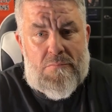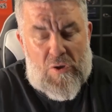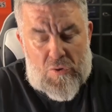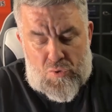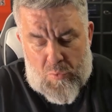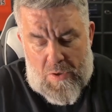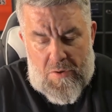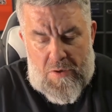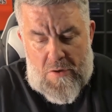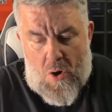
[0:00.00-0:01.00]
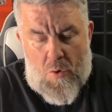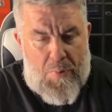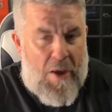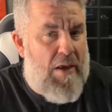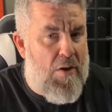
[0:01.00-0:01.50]
There's really no
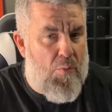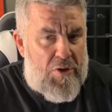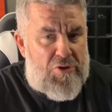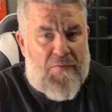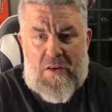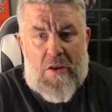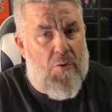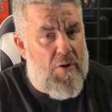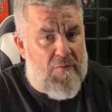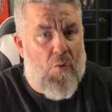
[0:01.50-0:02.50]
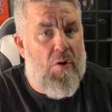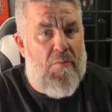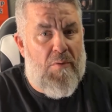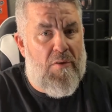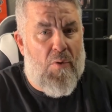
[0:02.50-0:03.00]
picking which video is going
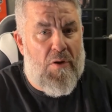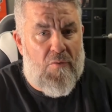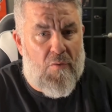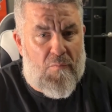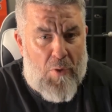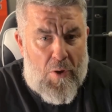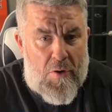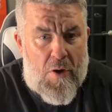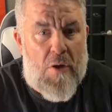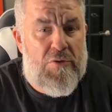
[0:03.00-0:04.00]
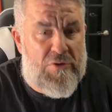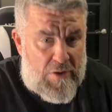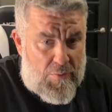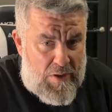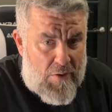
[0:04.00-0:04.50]
to be the one to explode.
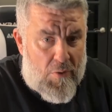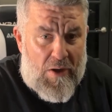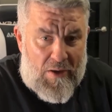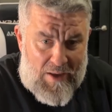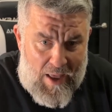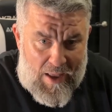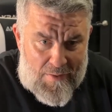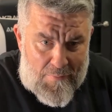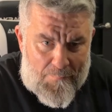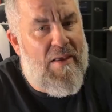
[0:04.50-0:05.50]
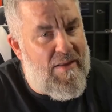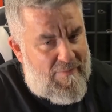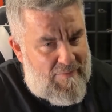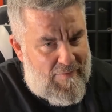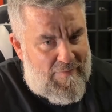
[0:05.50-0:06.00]
So here again,
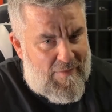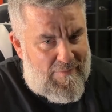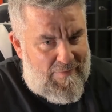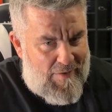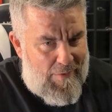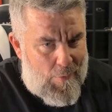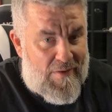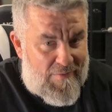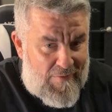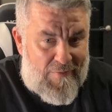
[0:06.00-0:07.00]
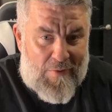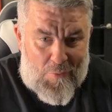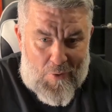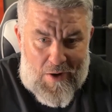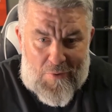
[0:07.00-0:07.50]
consistency. Consistent
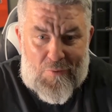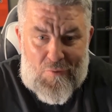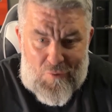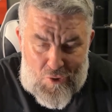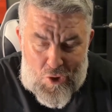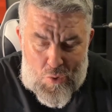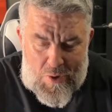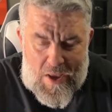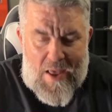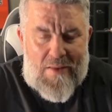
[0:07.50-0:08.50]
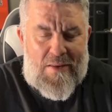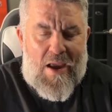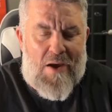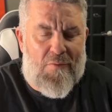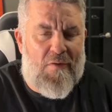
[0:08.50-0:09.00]
creators do get the
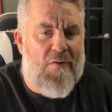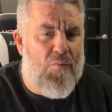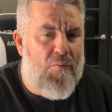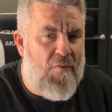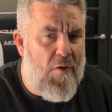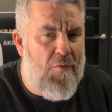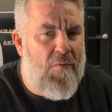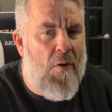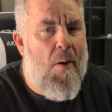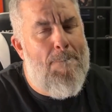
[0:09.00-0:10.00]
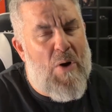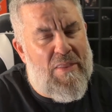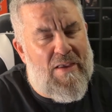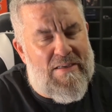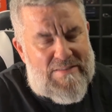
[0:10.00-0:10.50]
outsized results, but
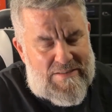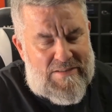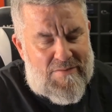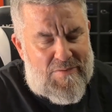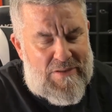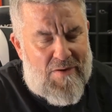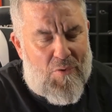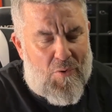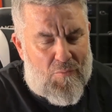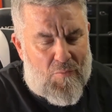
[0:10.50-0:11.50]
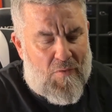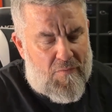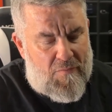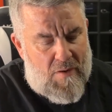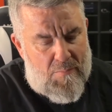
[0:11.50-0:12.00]
the consistency of those
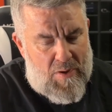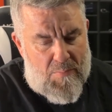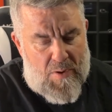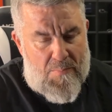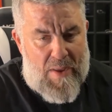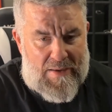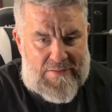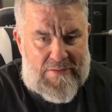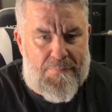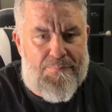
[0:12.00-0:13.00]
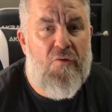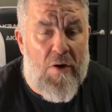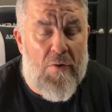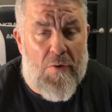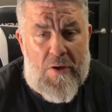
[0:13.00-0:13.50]
results can be a bit mixed.
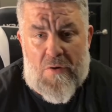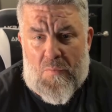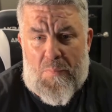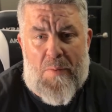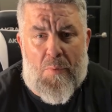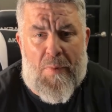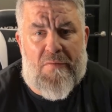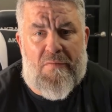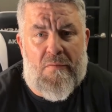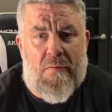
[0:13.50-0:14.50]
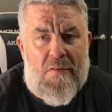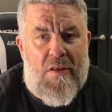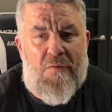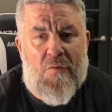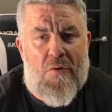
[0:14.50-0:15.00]
Generally, here's what people miss.
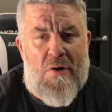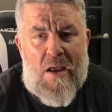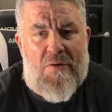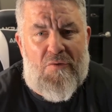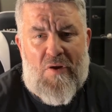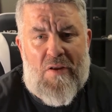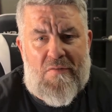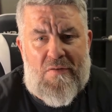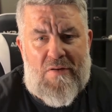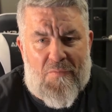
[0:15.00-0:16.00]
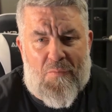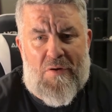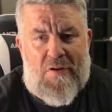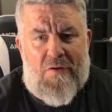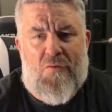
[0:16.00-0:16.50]
These are not just
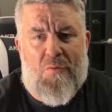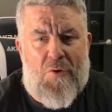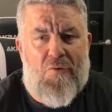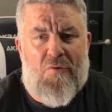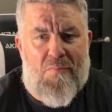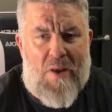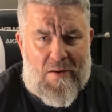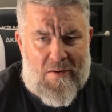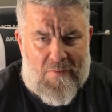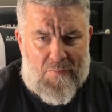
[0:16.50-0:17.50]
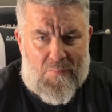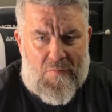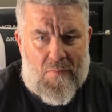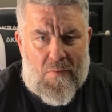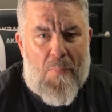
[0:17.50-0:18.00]
different distribution
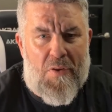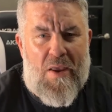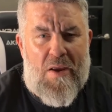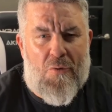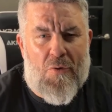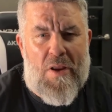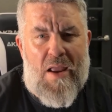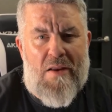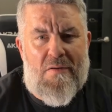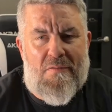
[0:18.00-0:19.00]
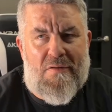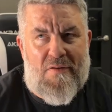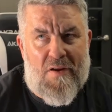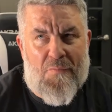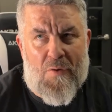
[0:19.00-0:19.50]
mechanisms, but they create
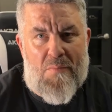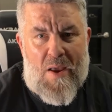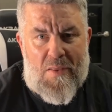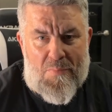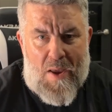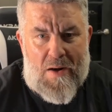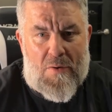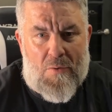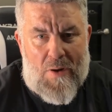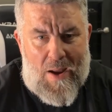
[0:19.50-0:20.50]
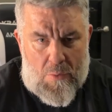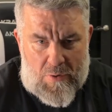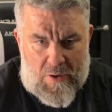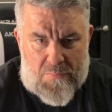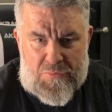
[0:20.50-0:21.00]
different mathematical
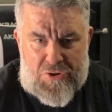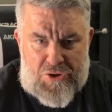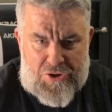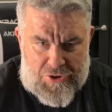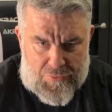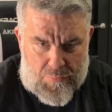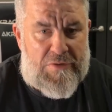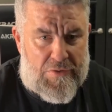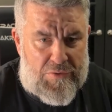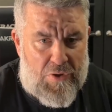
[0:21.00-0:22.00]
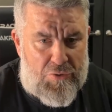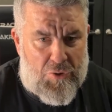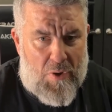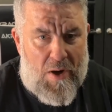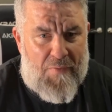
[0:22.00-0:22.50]
outcomes too. So social
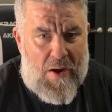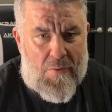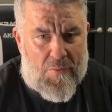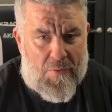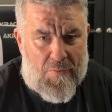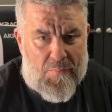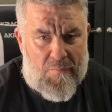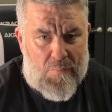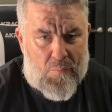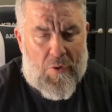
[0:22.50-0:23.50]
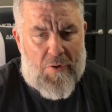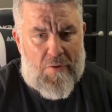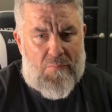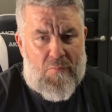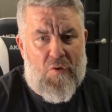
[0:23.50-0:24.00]
graph algorithms
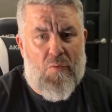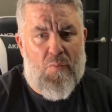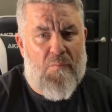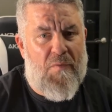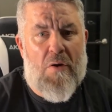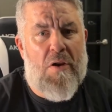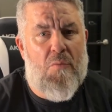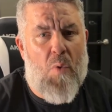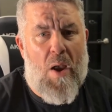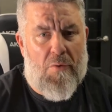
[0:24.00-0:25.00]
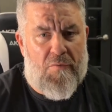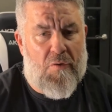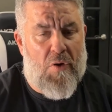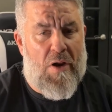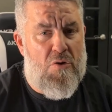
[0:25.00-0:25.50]
really do very well to
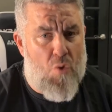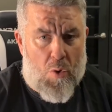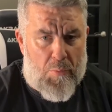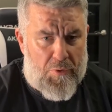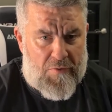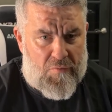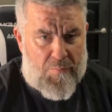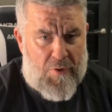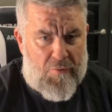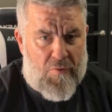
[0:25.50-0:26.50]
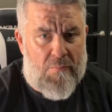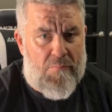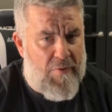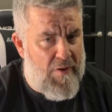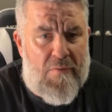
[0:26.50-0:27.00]
create normal distribution.
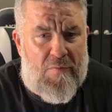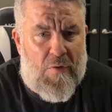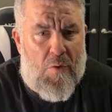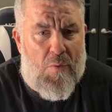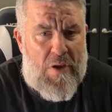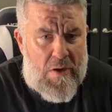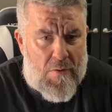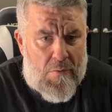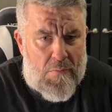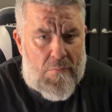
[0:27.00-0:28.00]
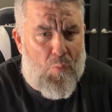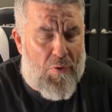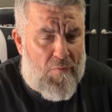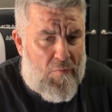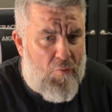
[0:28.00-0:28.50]
And so here,
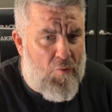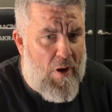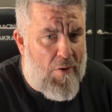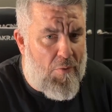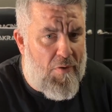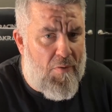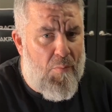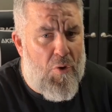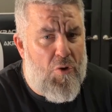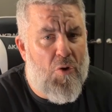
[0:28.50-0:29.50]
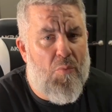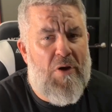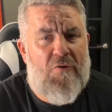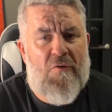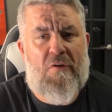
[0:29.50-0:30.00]
with a social algorithm, your
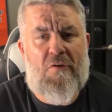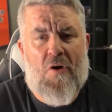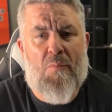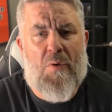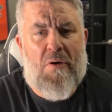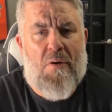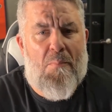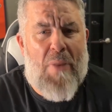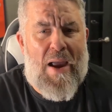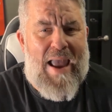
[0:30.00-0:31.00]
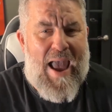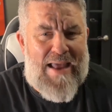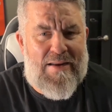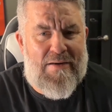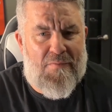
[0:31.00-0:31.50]
reach is determined by
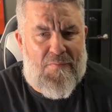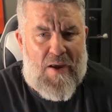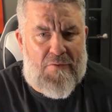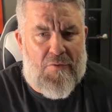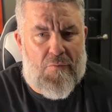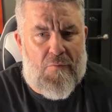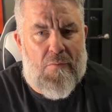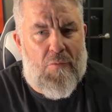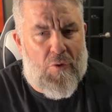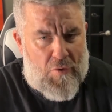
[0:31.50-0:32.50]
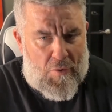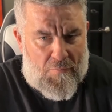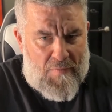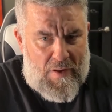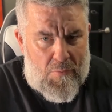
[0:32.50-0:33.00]
additive factors. Your total
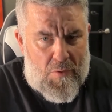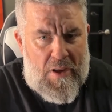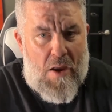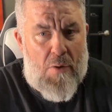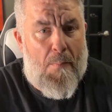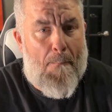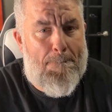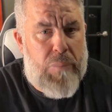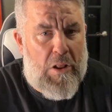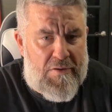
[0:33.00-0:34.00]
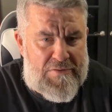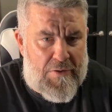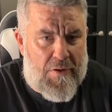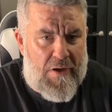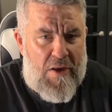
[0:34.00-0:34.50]
follower count, plus
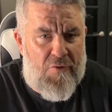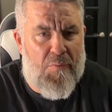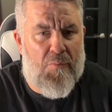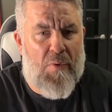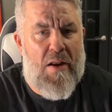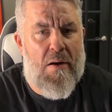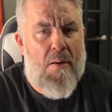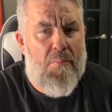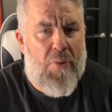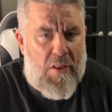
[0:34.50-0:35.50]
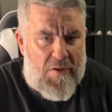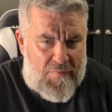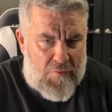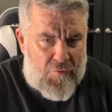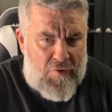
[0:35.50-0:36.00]
their engagement rate, plus
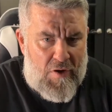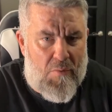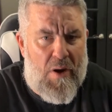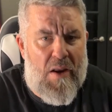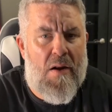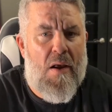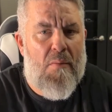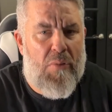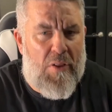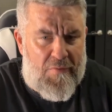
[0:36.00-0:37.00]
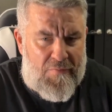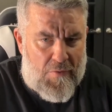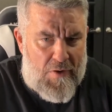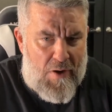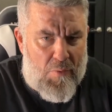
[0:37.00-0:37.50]
their share rate, plus
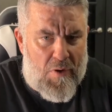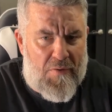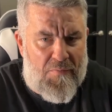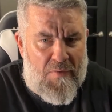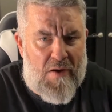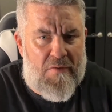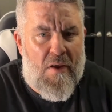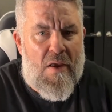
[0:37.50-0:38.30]
their network effect,